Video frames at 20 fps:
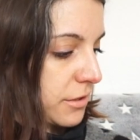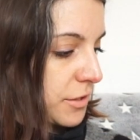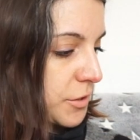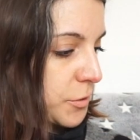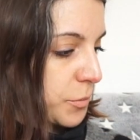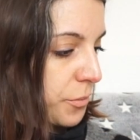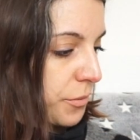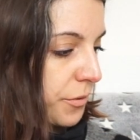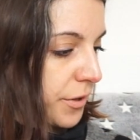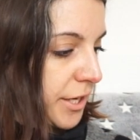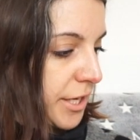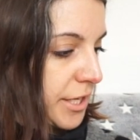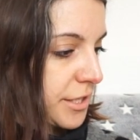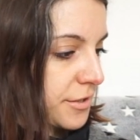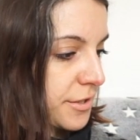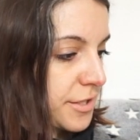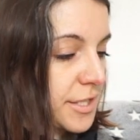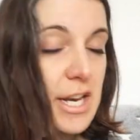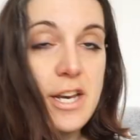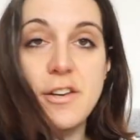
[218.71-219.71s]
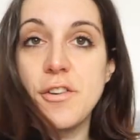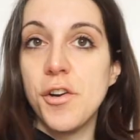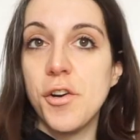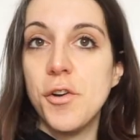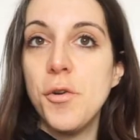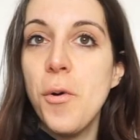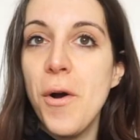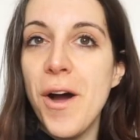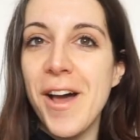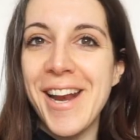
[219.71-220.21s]
it's pretty standard
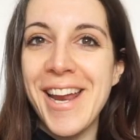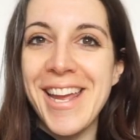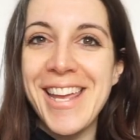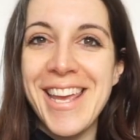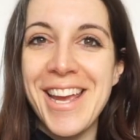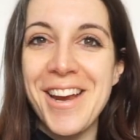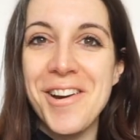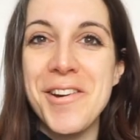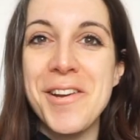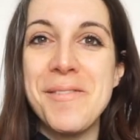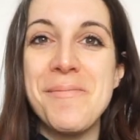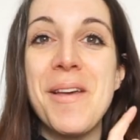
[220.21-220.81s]
what I carry.